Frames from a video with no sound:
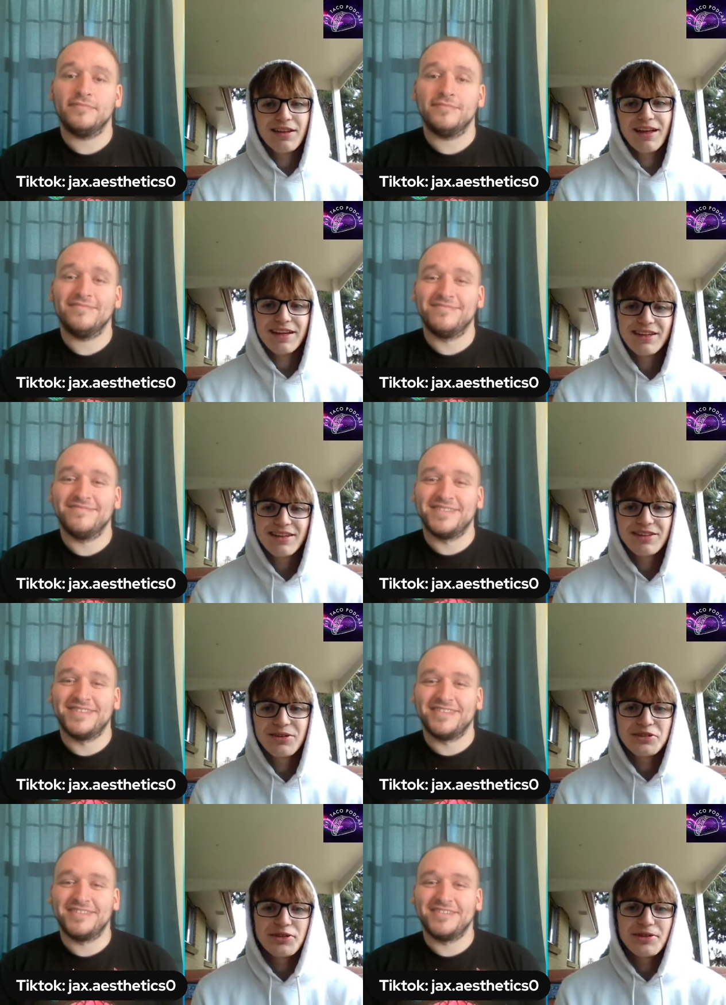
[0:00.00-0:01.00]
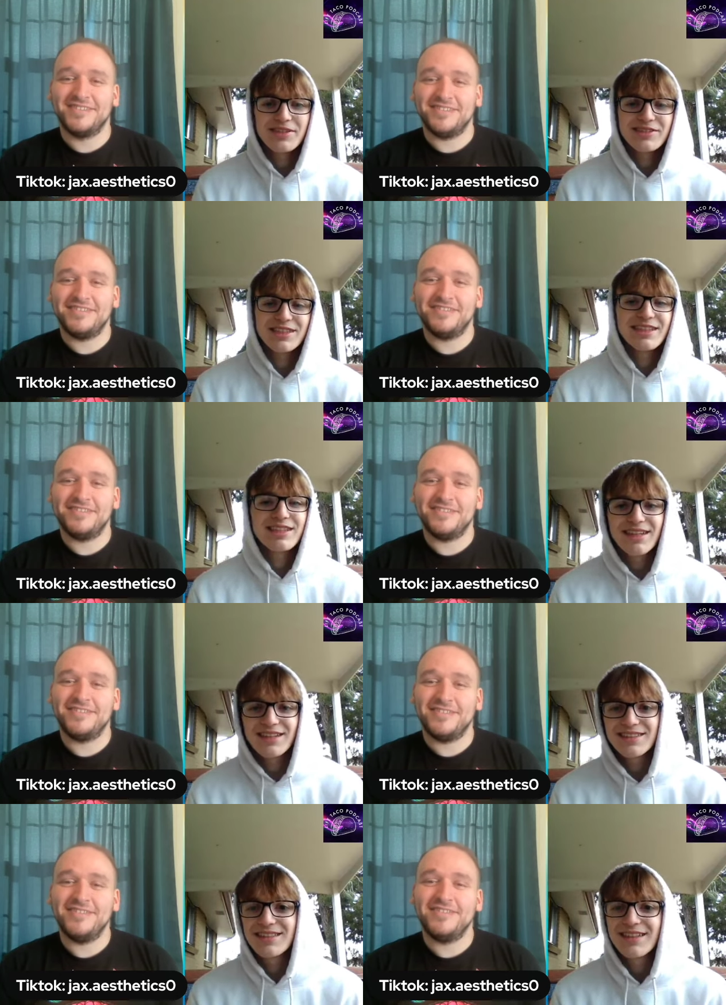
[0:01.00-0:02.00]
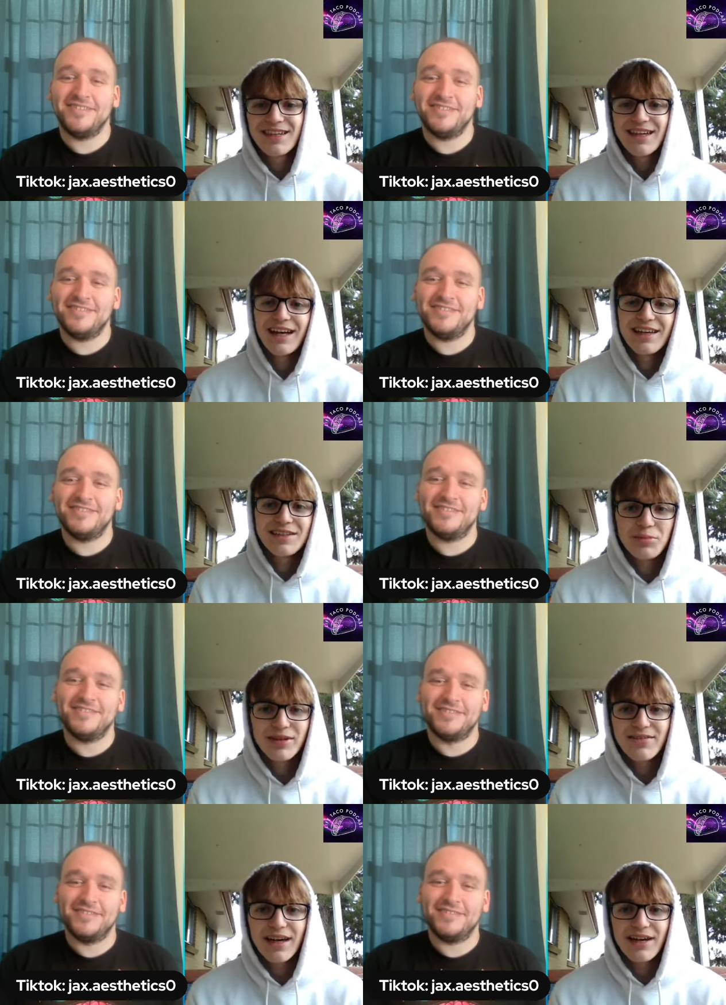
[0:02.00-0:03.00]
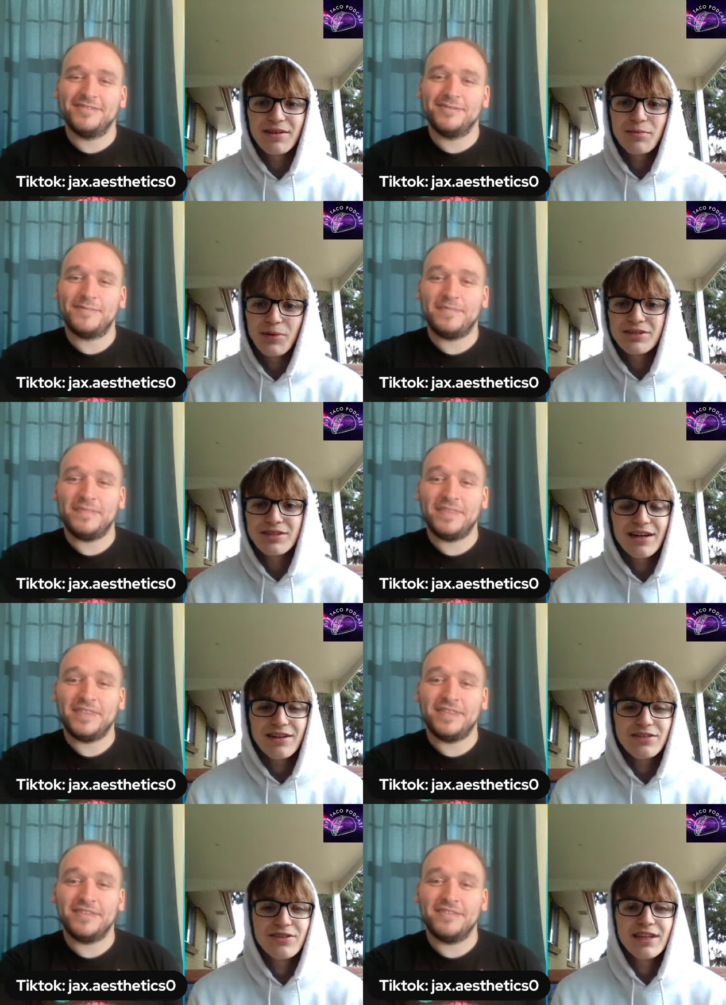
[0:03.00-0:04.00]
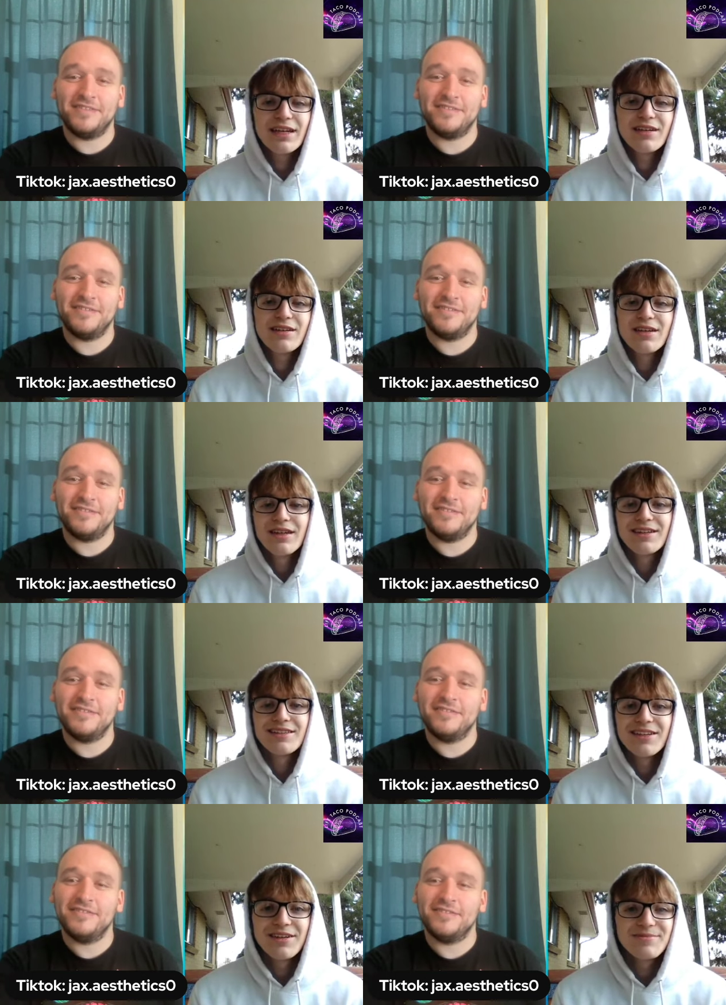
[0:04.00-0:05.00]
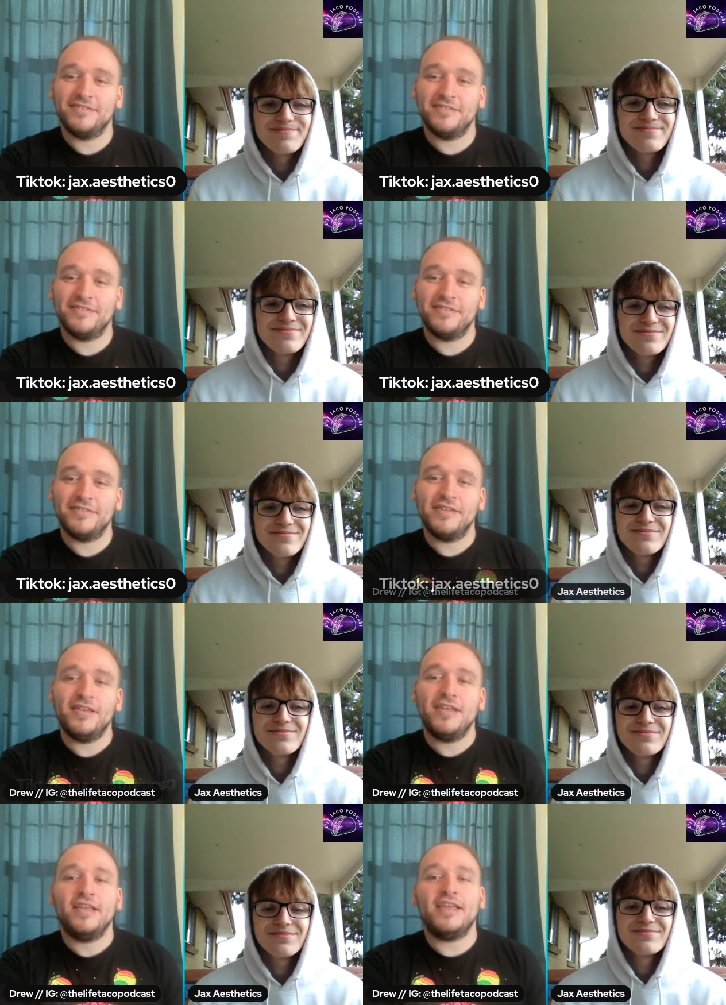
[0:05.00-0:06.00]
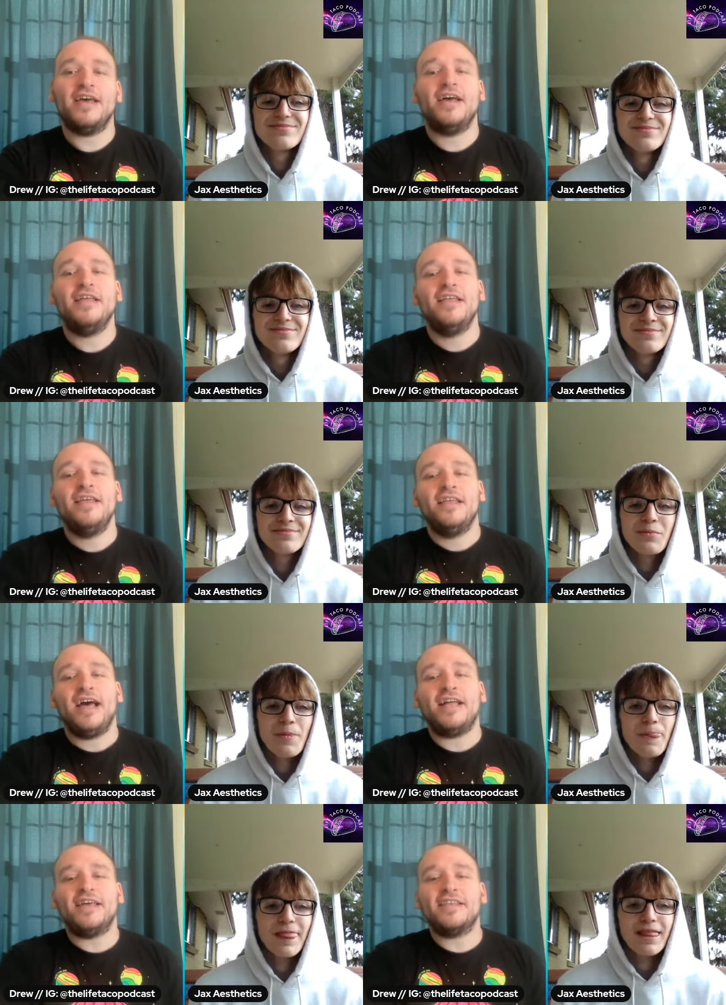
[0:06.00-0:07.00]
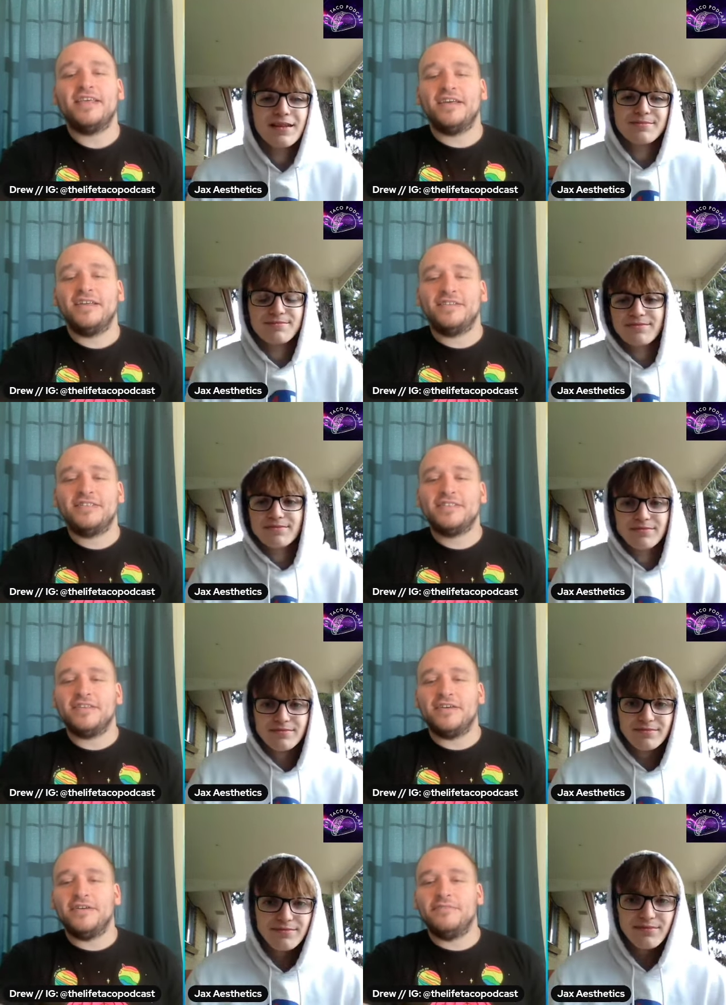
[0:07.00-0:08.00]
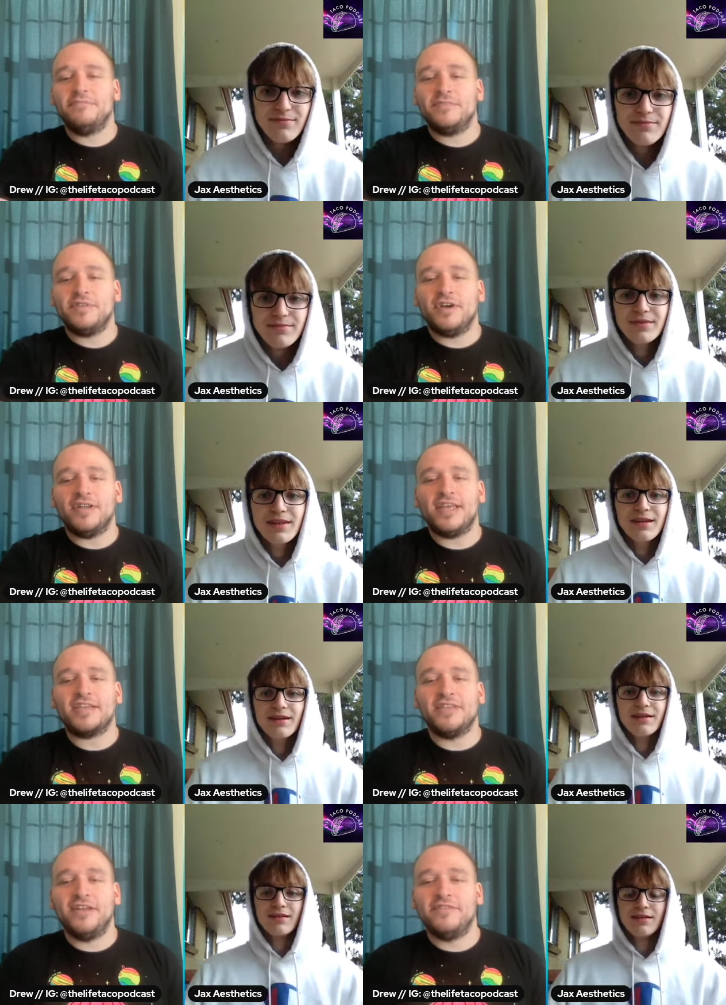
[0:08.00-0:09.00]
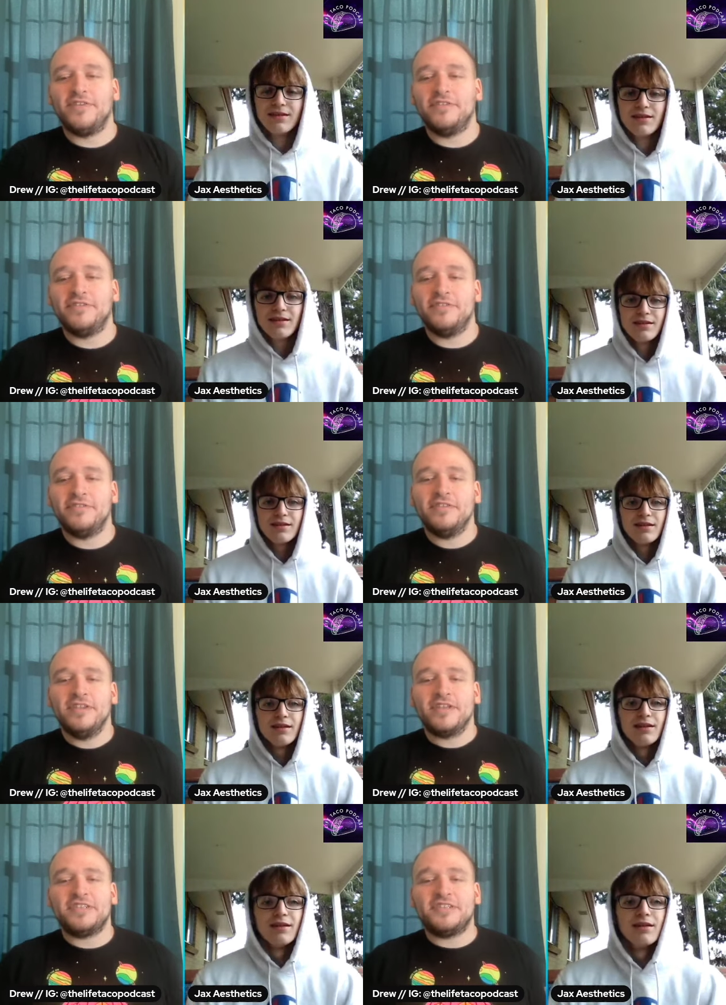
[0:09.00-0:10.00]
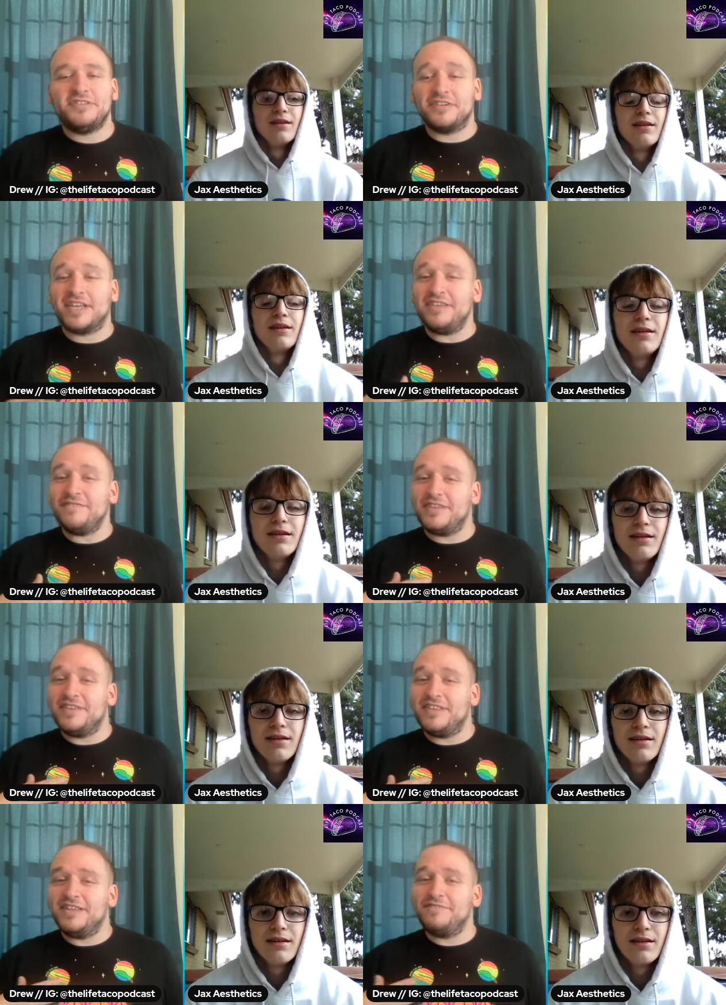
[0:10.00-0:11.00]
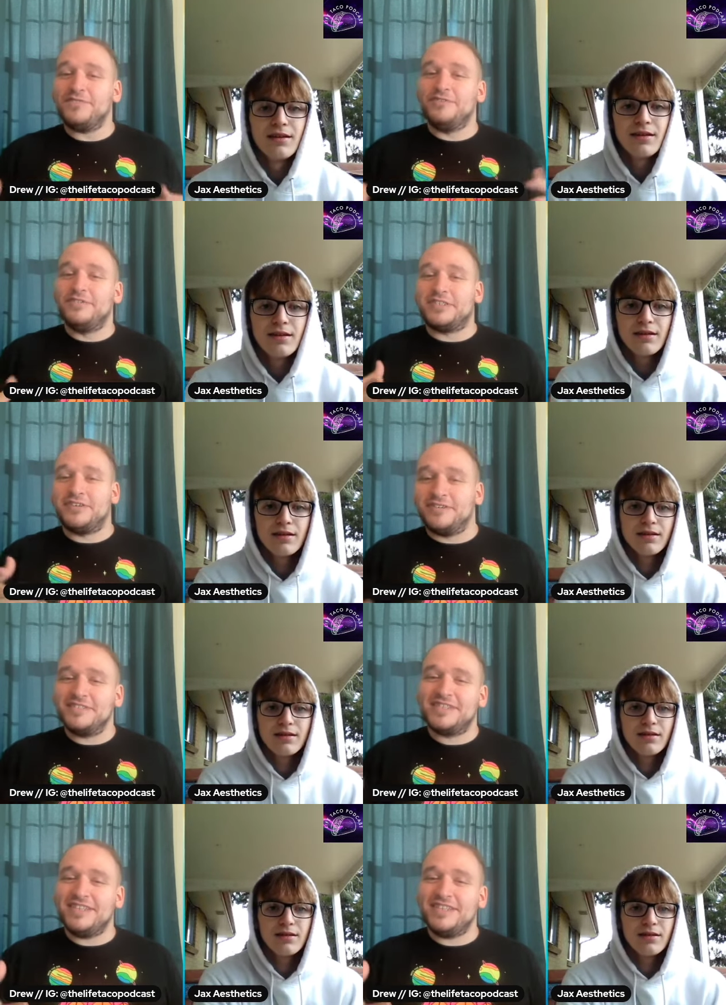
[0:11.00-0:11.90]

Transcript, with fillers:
Speaker 1: Like you'll enjoy what you see because I like to believe I have a personality for that. So
Speaker 2: yeah, I like that. It's um not like a lot of other, because you're kind of an influencer.